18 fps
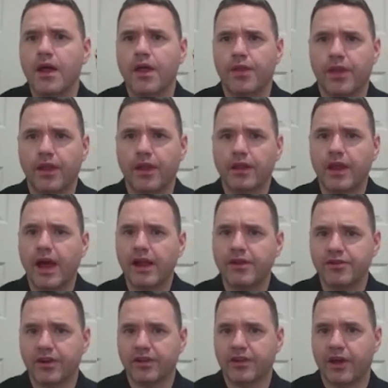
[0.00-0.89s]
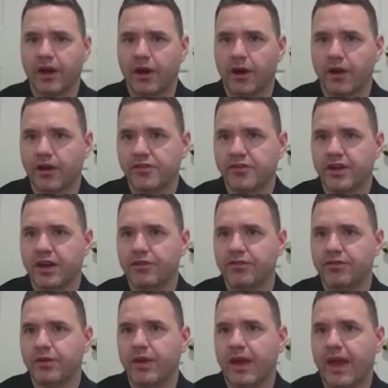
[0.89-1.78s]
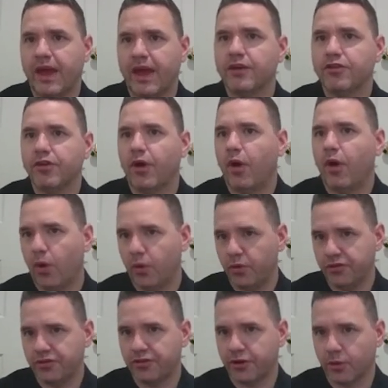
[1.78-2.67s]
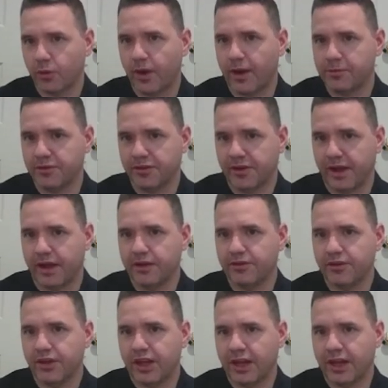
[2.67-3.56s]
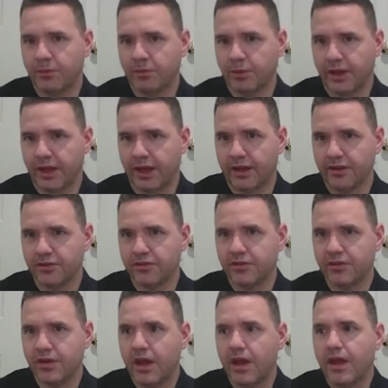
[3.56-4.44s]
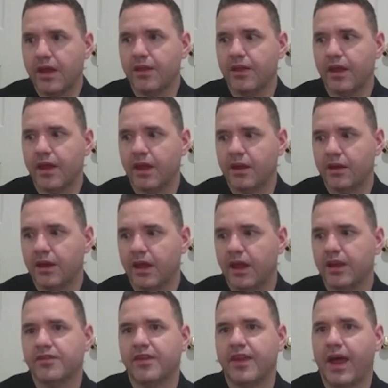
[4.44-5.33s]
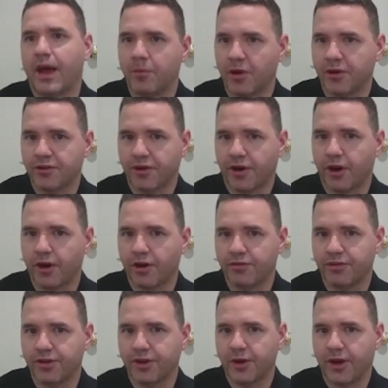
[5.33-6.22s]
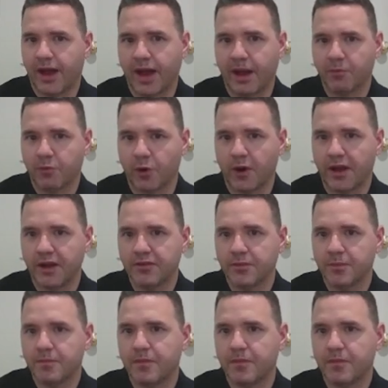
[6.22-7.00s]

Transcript: The logic there is that if you can't host your website in a place, then it's that much harder for you to operate.